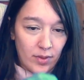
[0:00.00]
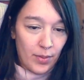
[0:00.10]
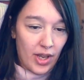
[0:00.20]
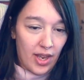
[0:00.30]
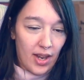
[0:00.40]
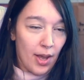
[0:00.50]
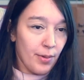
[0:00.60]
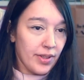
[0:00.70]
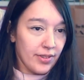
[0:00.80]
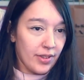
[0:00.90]
my god, I
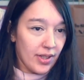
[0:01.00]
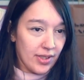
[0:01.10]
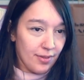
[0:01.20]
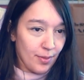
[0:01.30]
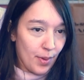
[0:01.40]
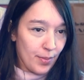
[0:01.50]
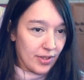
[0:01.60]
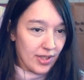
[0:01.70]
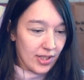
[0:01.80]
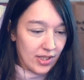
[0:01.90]
went crazy for my
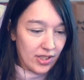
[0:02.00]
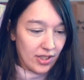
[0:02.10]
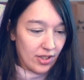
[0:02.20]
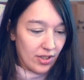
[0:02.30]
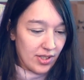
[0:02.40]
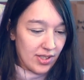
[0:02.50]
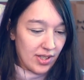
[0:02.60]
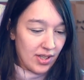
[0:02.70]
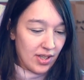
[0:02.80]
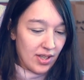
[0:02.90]
birthday this year,
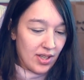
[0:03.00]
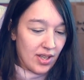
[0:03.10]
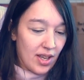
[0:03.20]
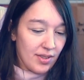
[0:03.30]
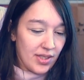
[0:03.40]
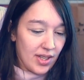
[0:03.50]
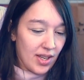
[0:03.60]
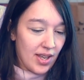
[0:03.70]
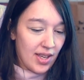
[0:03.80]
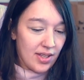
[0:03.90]
honestly. I was like,
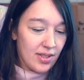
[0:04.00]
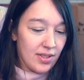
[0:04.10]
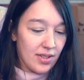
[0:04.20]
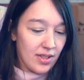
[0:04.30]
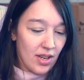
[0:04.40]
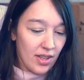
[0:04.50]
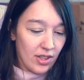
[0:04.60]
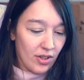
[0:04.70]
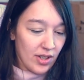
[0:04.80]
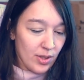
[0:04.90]
I had not the
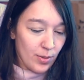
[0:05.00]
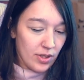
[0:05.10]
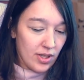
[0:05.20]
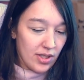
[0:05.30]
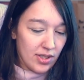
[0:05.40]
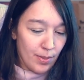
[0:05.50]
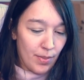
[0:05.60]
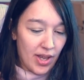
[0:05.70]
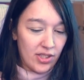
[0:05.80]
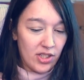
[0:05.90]
greatest birthday some
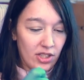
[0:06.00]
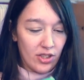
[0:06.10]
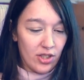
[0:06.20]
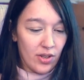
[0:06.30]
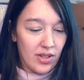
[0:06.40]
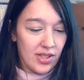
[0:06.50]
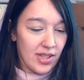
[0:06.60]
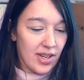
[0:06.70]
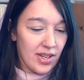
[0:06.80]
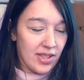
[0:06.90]
past years, so I
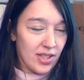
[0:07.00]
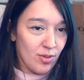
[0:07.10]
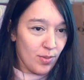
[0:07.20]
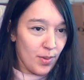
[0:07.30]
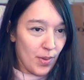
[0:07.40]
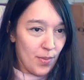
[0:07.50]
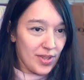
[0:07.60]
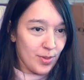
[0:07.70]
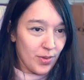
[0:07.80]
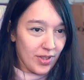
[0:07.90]
decided this will be my
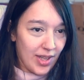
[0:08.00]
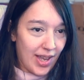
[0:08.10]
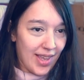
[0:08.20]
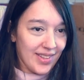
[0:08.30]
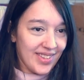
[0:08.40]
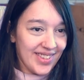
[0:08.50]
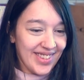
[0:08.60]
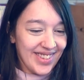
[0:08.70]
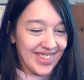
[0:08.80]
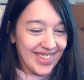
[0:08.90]
best birthday yet.
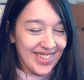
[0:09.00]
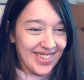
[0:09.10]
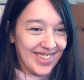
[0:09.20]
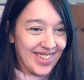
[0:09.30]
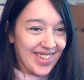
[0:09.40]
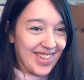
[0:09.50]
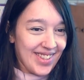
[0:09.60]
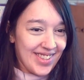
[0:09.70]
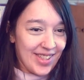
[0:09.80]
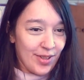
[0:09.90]

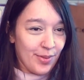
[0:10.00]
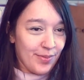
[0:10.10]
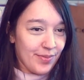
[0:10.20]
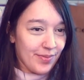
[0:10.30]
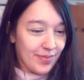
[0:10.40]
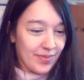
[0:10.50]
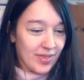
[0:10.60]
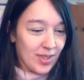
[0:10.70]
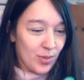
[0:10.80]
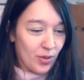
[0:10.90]
So,
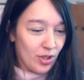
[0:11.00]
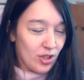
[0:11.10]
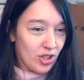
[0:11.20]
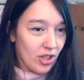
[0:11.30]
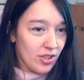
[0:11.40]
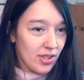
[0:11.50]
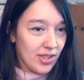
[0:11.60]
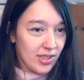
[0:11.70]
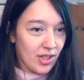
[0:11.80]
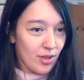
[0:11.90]
splurged. Also,
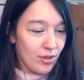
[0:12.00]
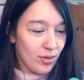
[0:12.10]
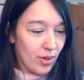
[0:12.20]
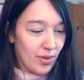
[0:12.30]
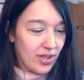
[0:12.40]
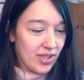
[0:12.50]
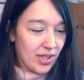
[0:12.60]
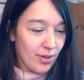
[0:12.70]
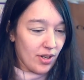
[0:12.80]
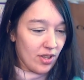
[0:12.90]
these Coach Rowans,
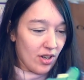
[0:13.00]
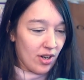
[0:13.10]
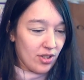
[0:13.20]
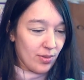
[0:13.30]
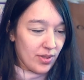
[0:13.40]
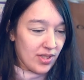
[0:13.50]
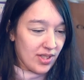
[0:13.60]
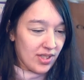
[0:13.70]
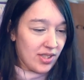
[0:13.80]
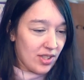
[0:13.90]
they're hard to
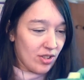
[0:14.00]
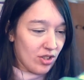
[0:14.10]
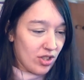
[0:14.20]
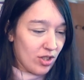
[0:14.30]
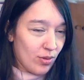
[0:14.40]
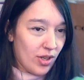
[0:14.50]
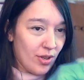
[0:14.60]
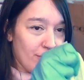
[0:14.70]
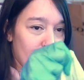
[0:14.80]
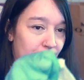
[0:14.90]
resist. They're just so cute.